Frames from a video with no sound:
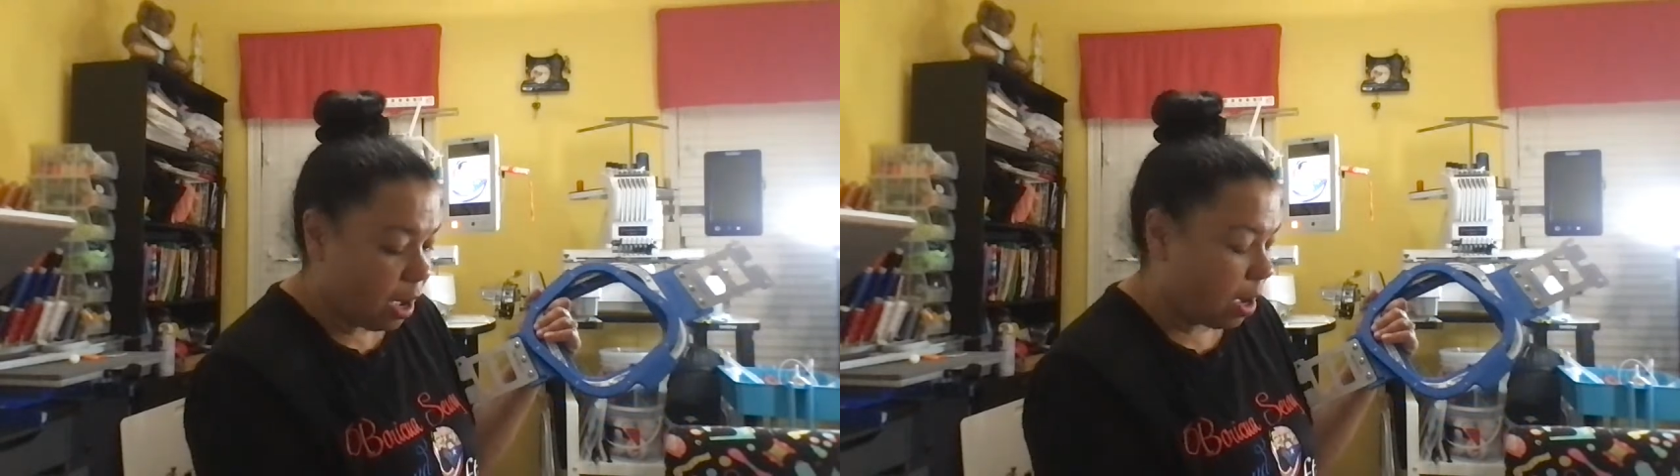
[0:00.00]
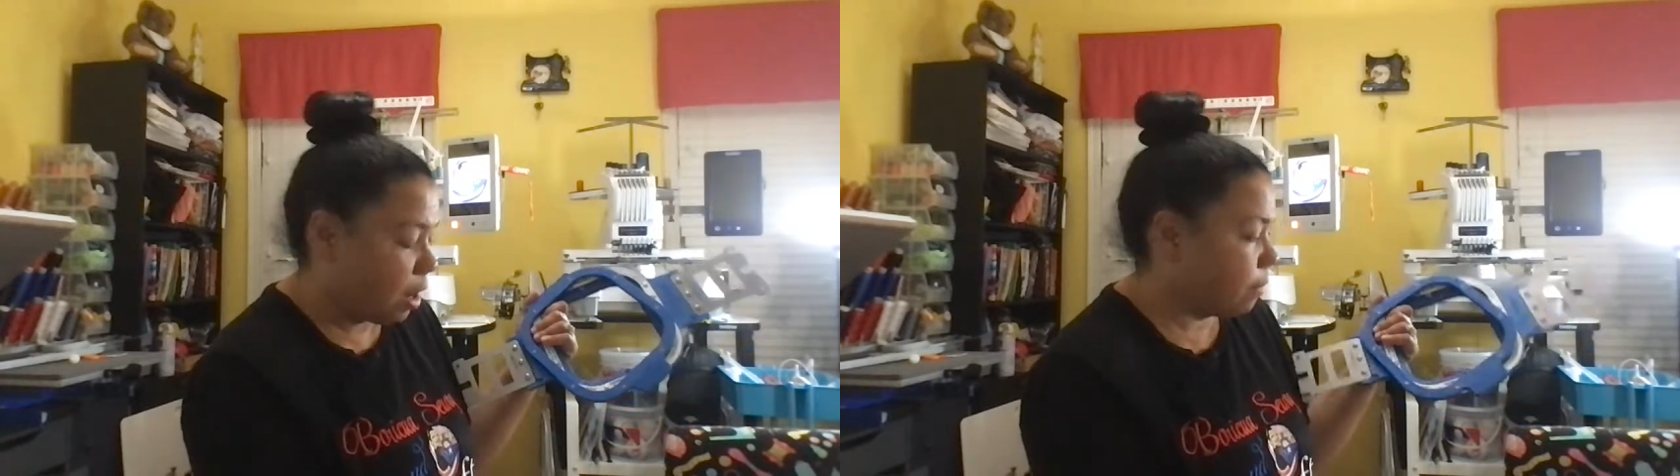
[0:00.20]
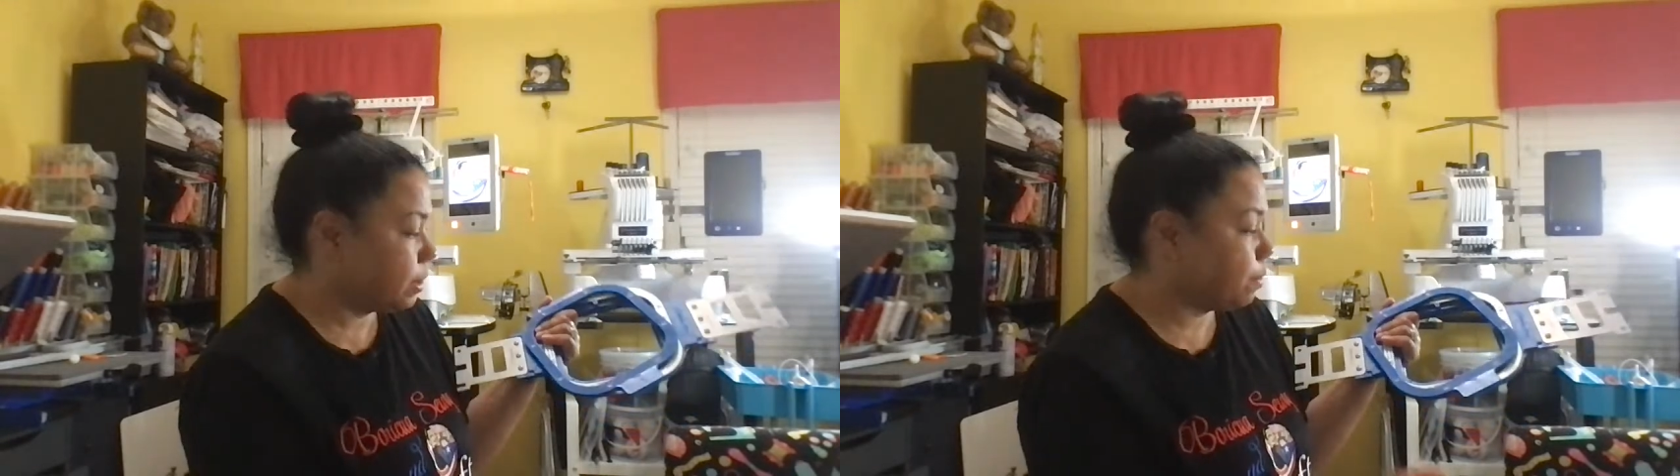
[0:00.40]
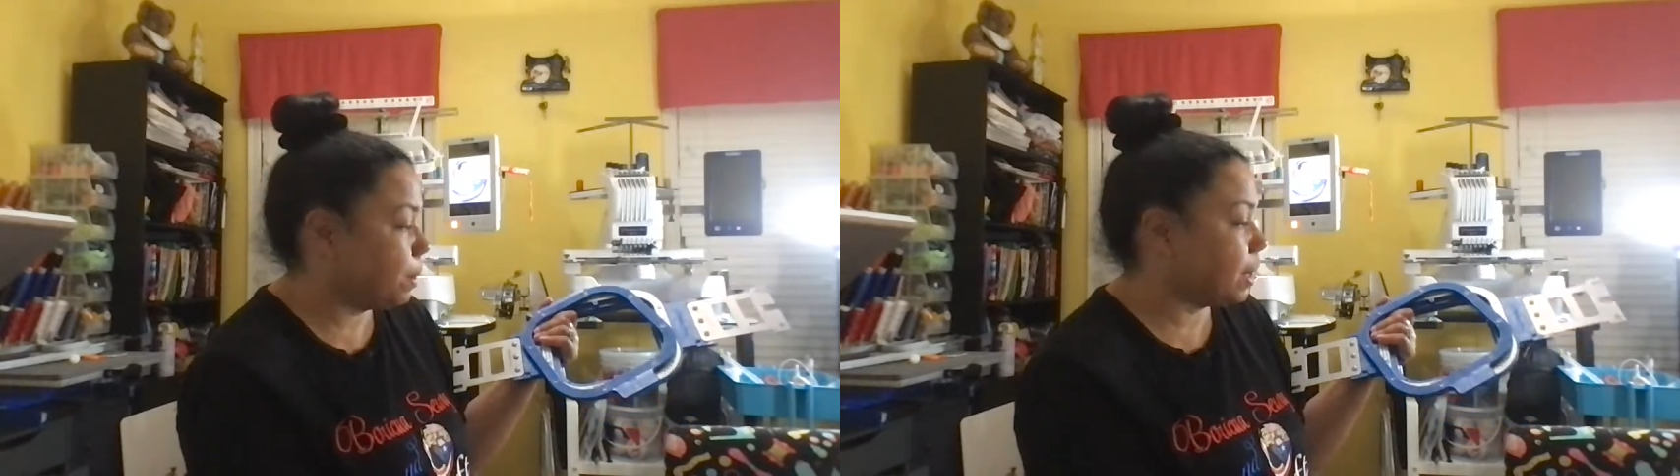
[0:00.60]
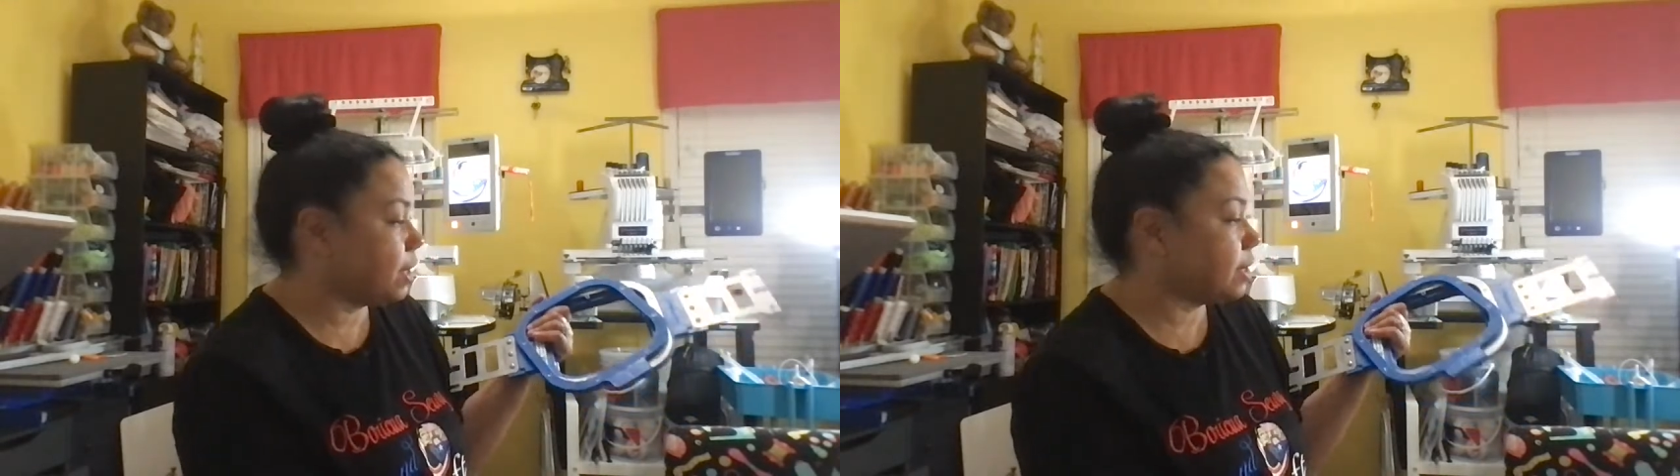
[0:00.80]

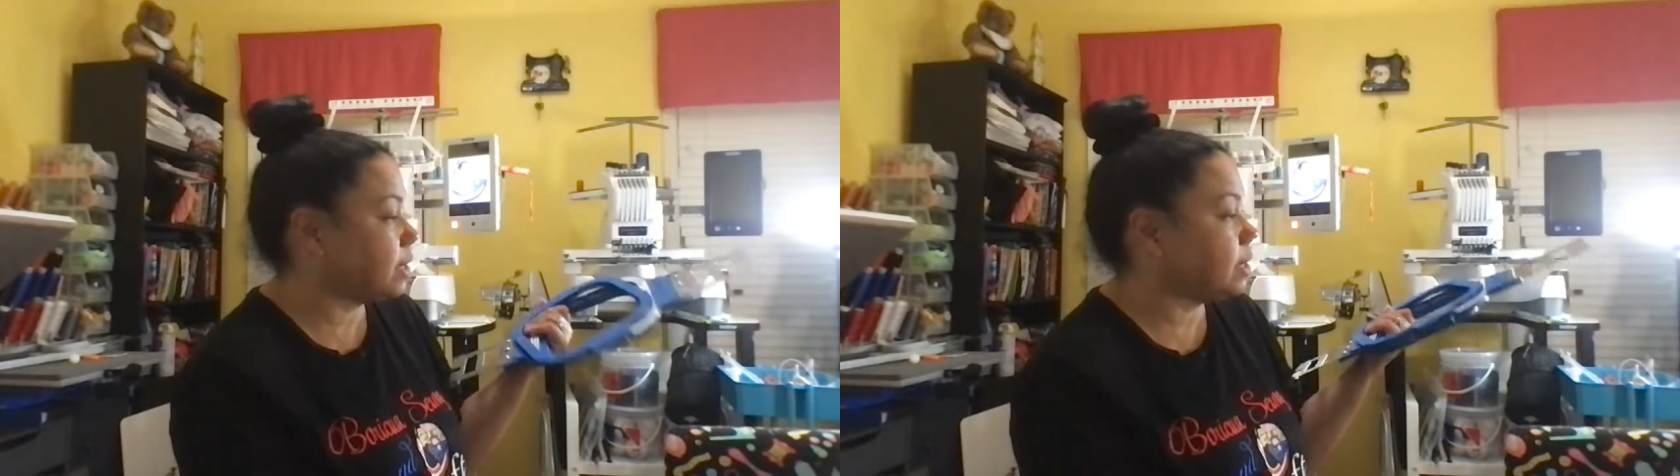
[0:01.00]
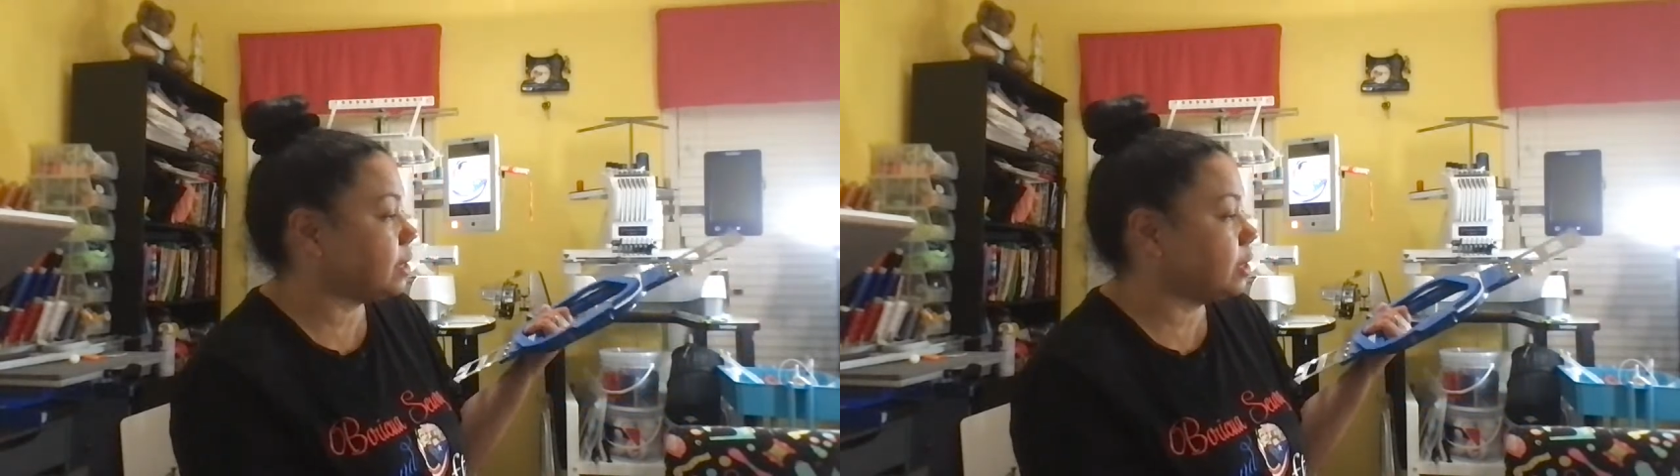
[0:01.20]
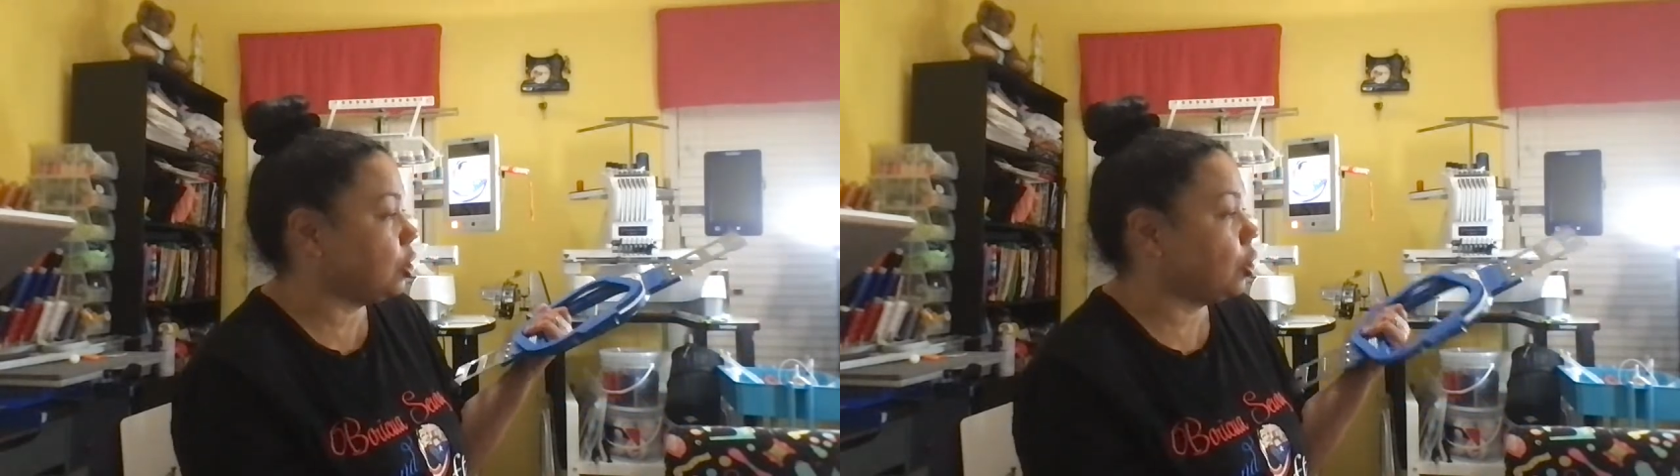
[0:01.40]
But this is,